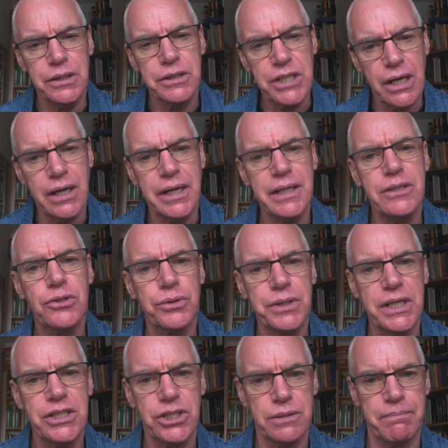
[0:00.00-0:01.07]
Thai
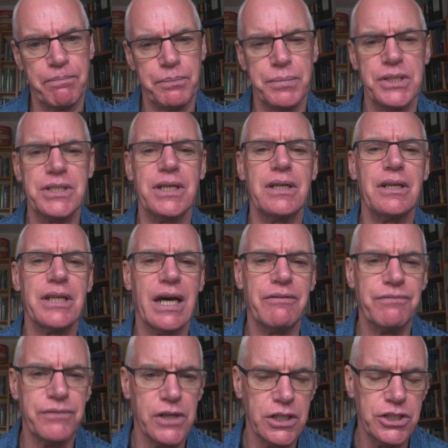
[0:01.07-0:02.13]
tradition, particularly
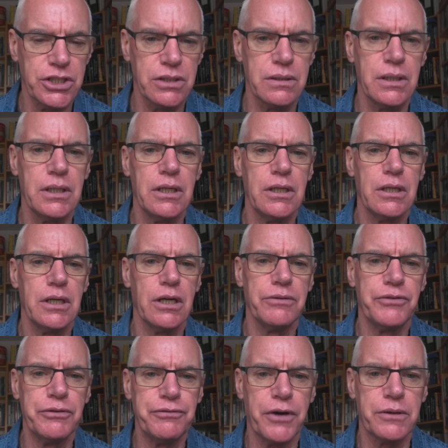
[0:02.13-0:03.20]
that version
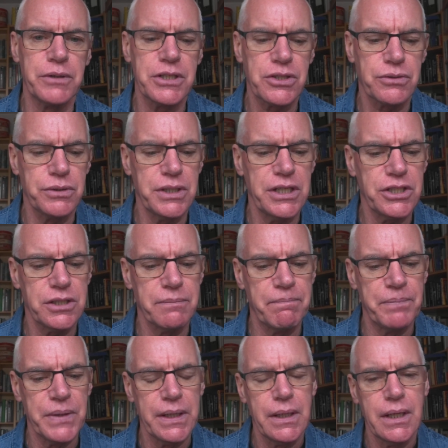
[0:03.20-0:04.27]
of the forest tradition.